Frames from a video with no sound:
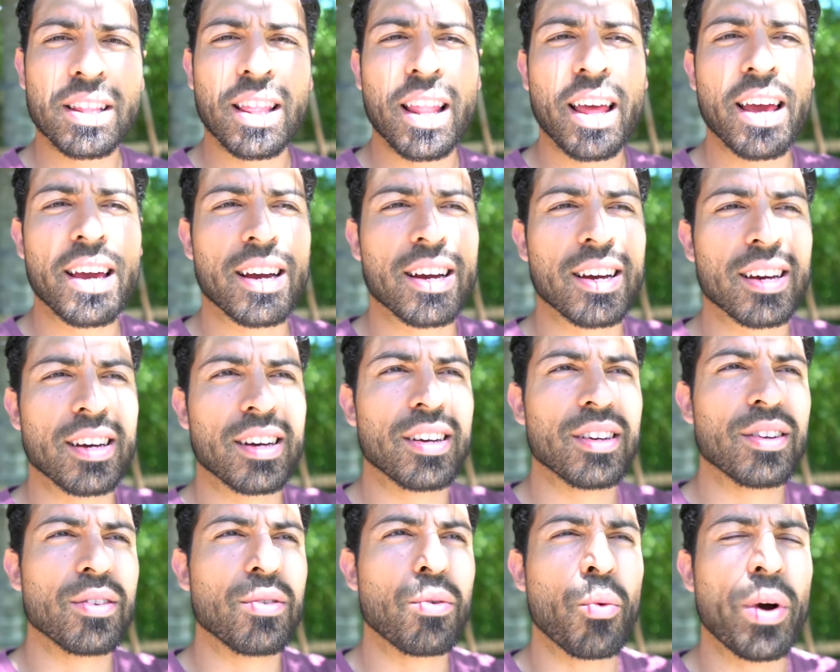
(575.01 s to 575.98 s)
like,
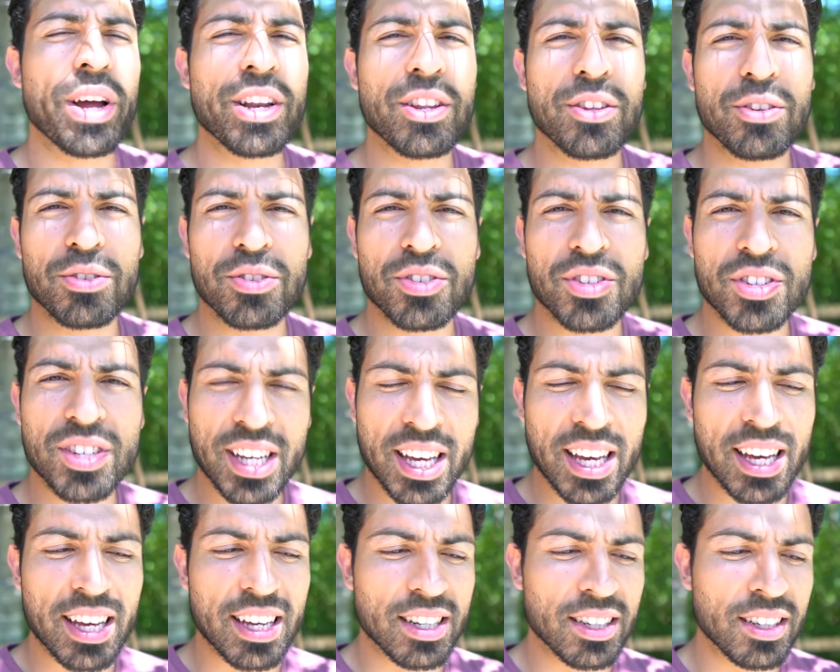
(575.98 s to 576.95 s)
when you
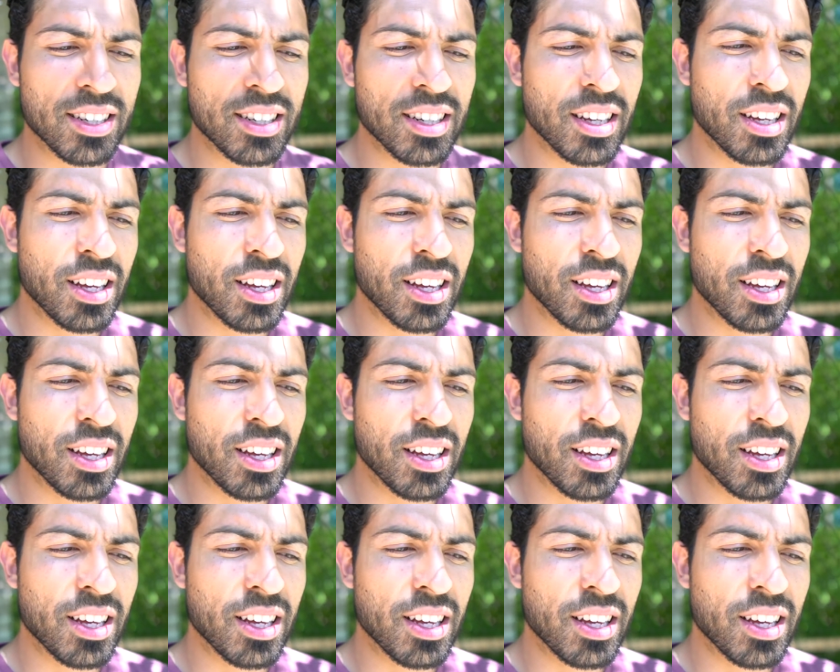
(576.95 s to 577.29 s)
sin,